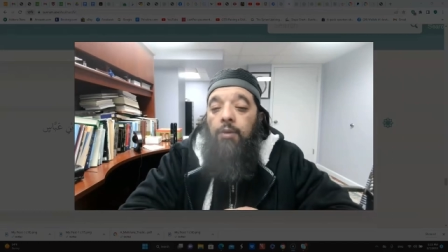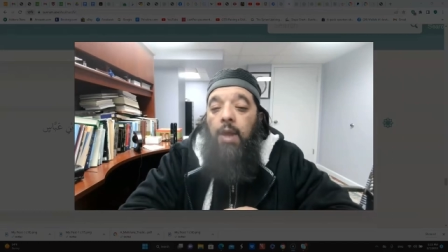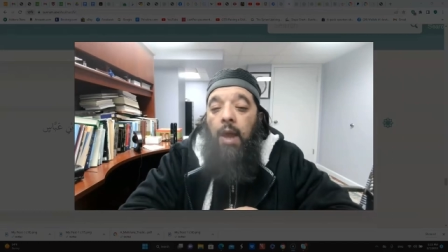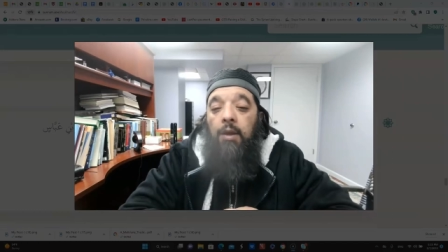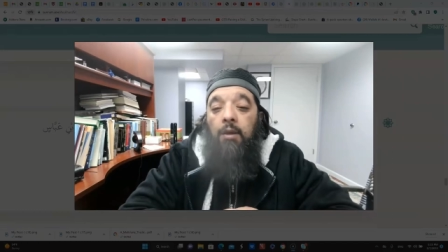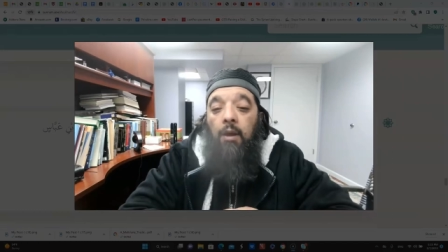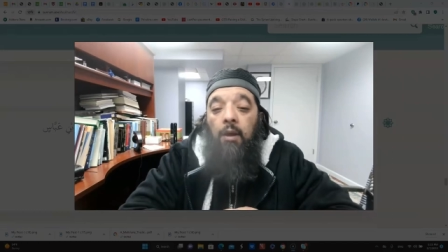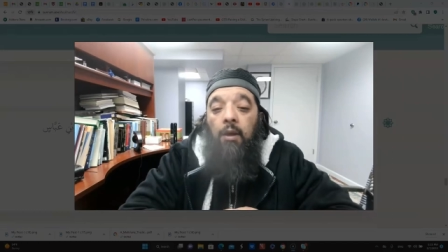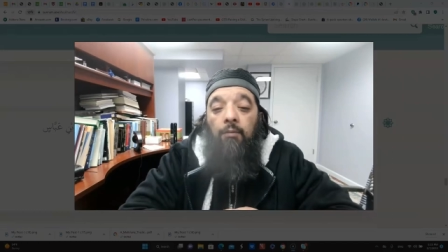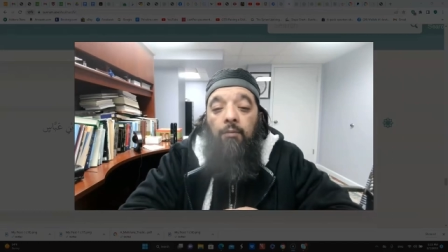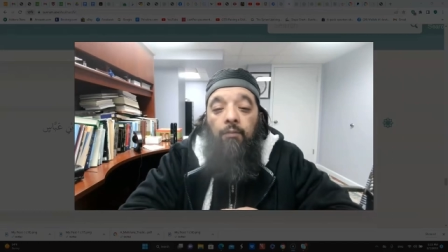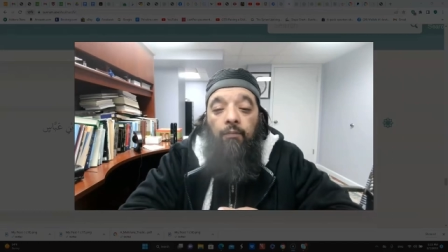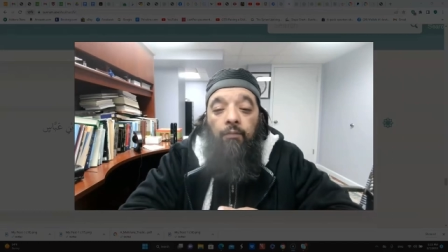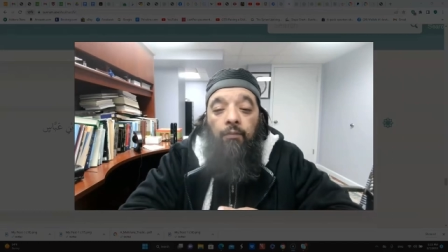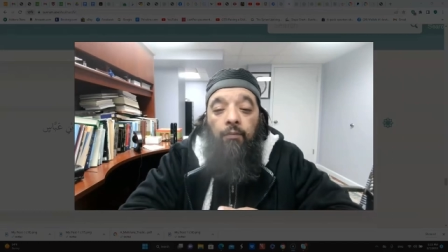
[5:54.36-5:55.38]
that
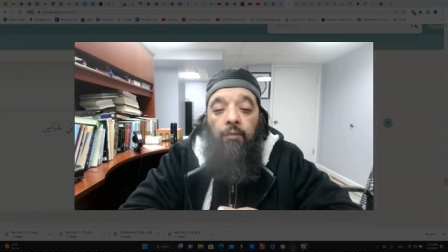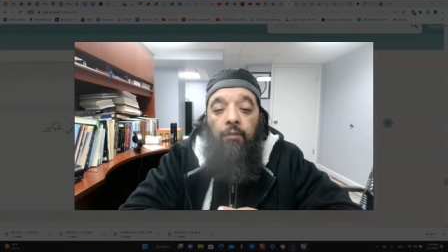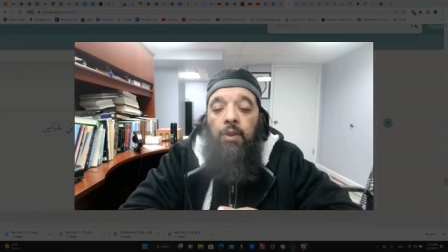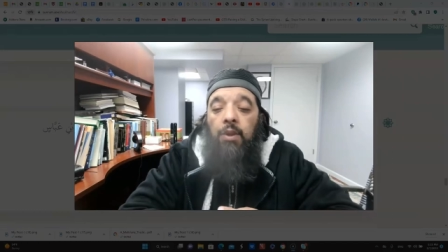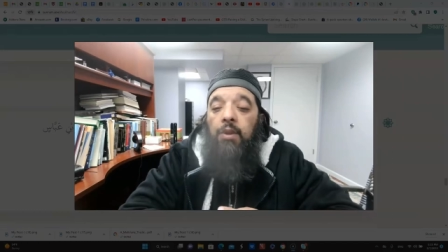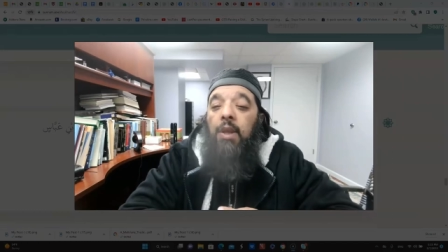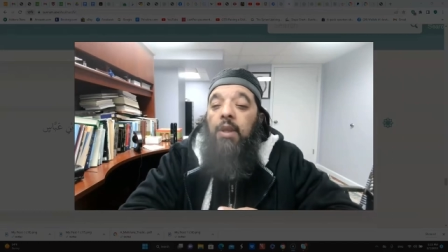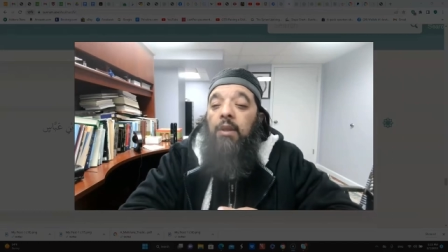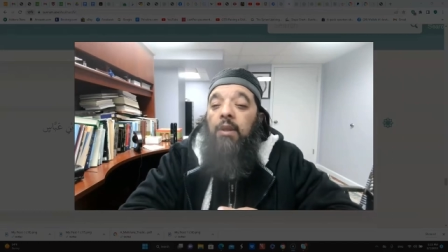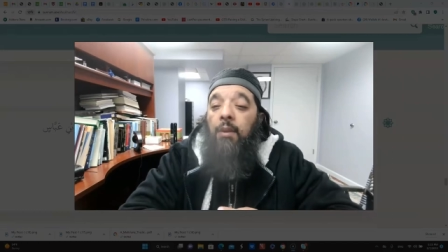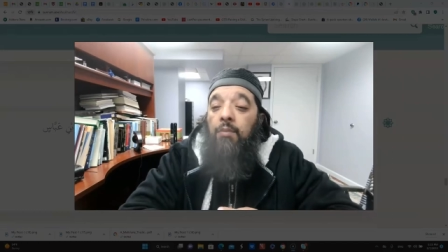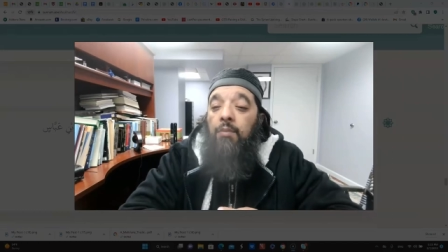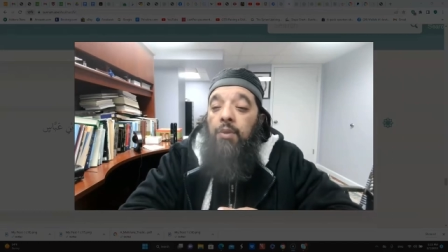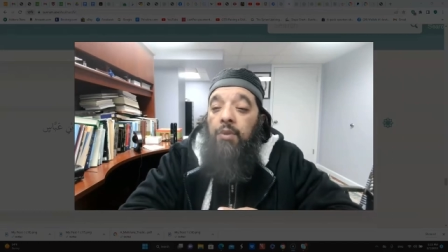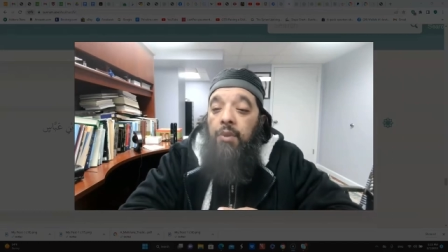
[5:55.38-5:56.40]
the
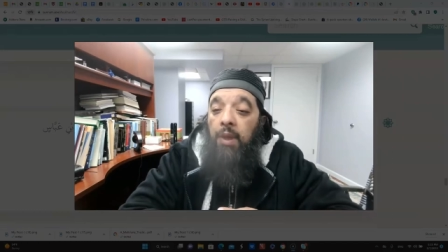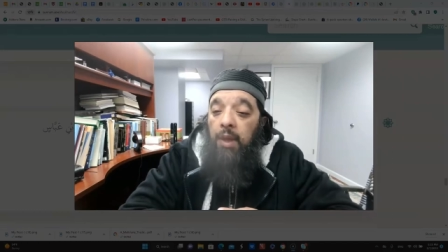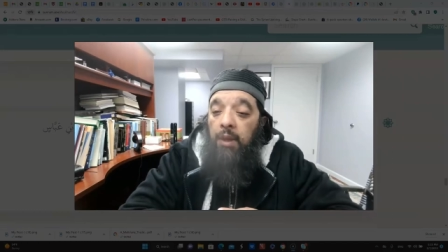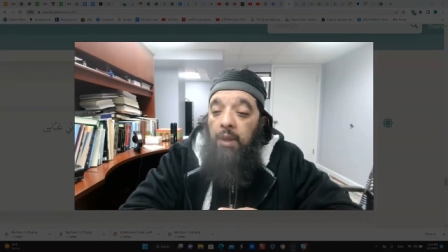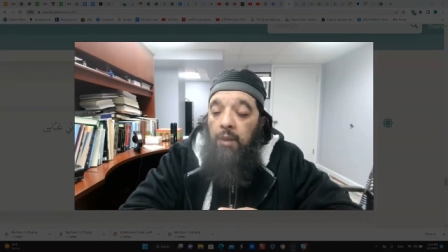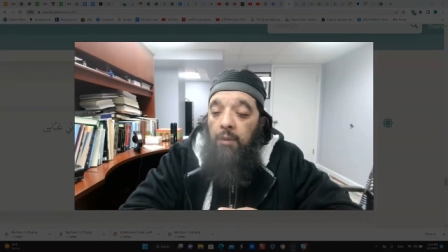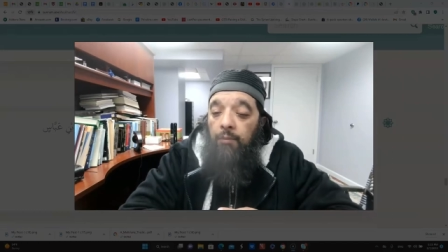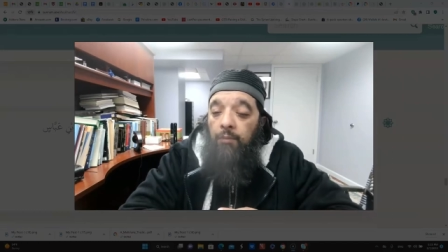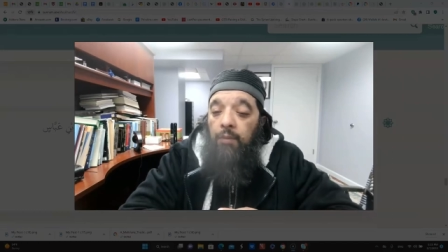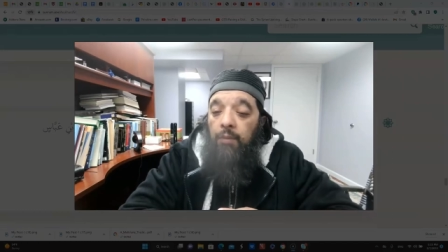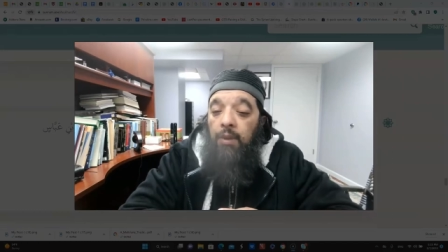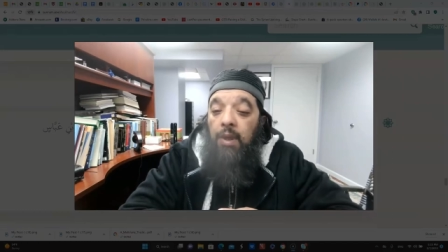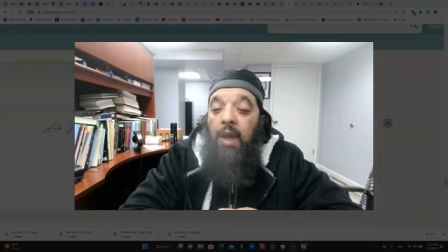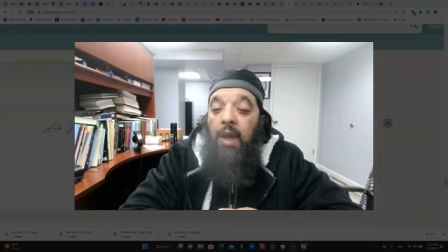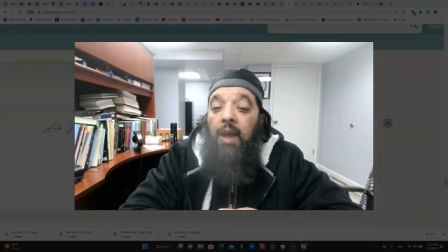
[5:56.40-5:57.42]
tamthil,
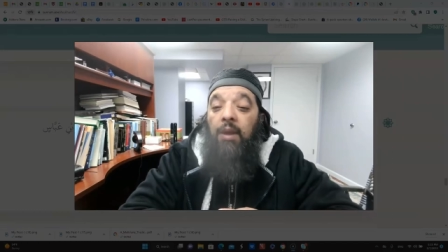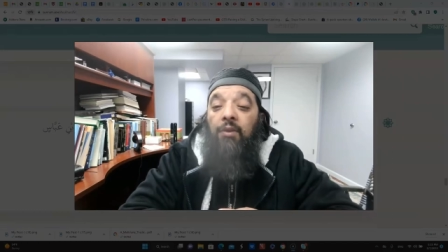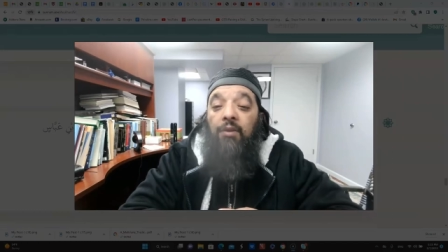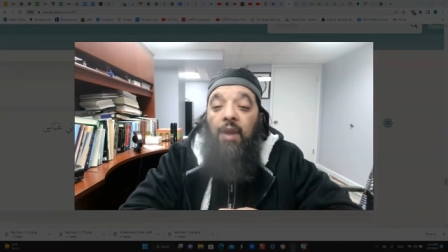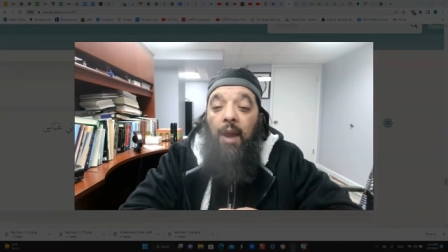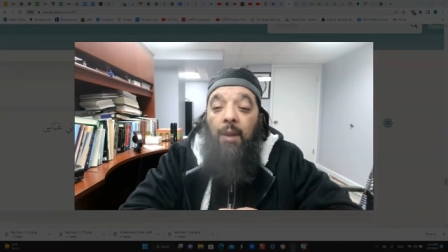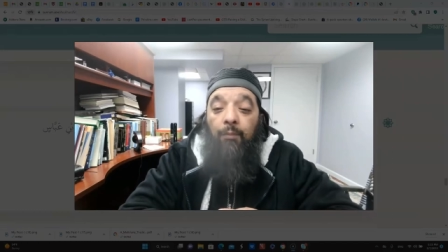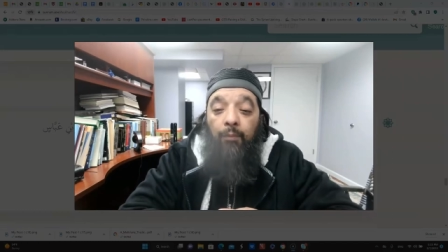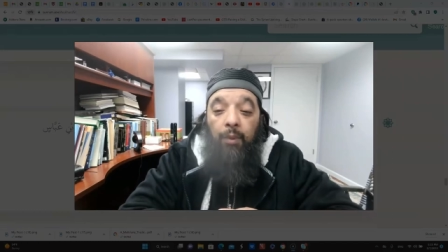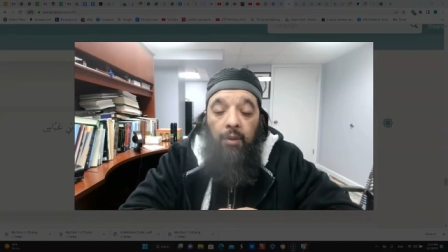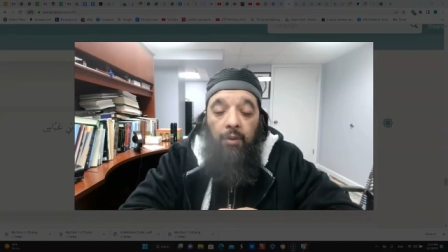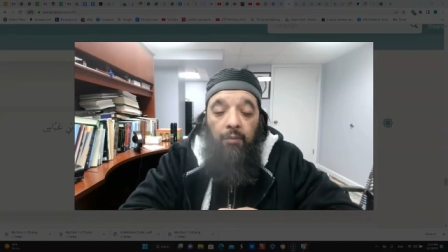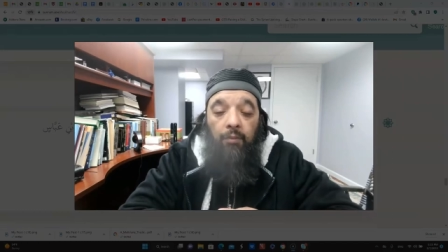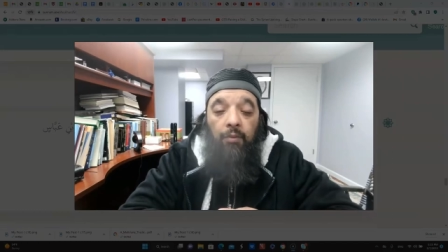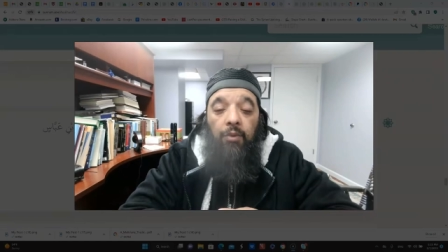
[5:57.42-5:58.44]
the example
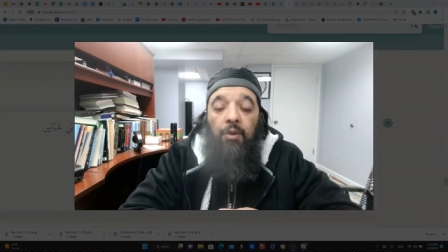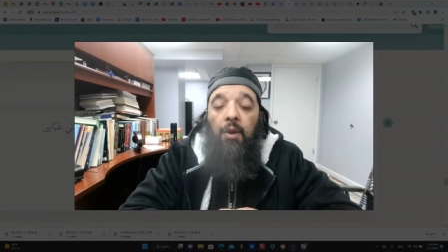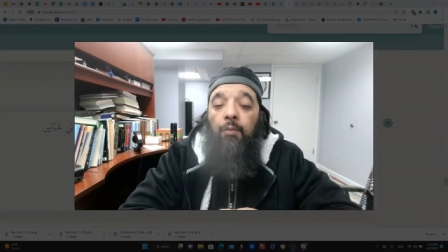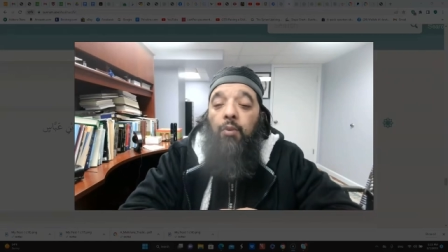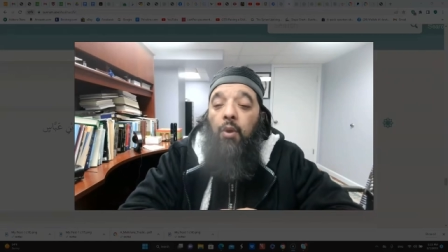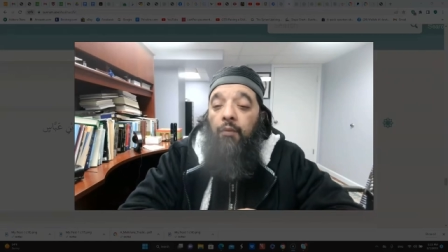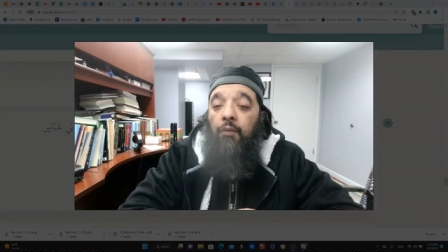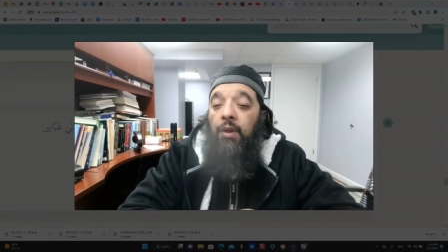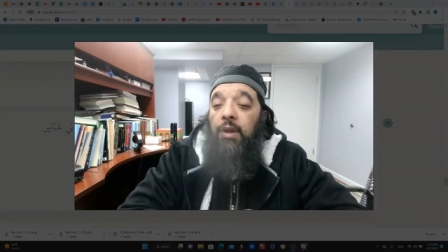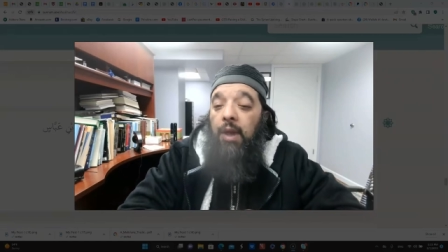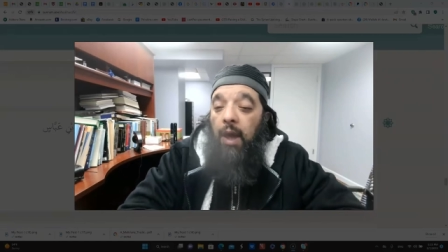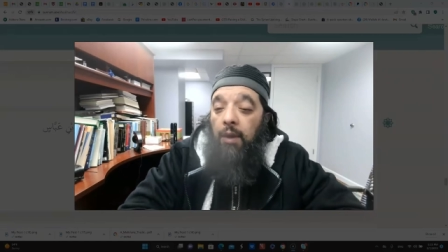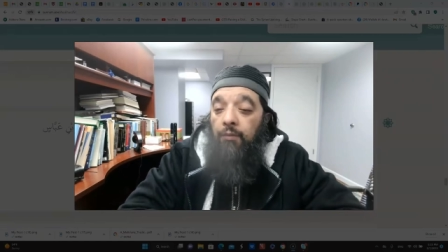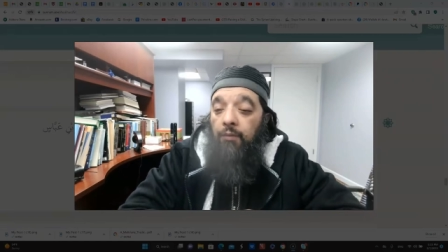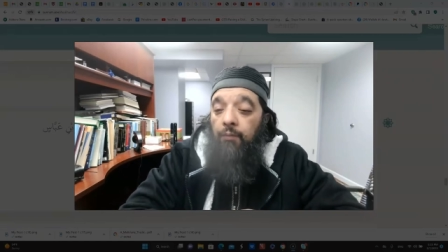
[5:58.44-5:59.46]
the Prophet
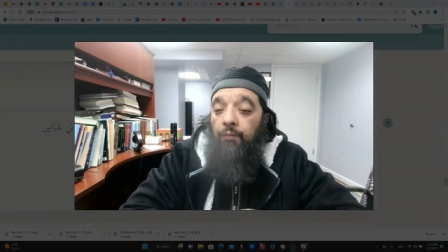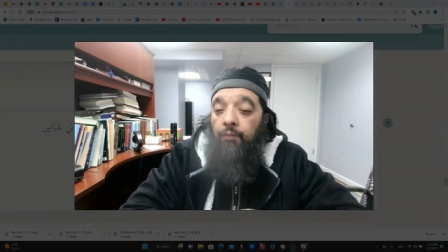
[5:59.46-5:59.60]
gave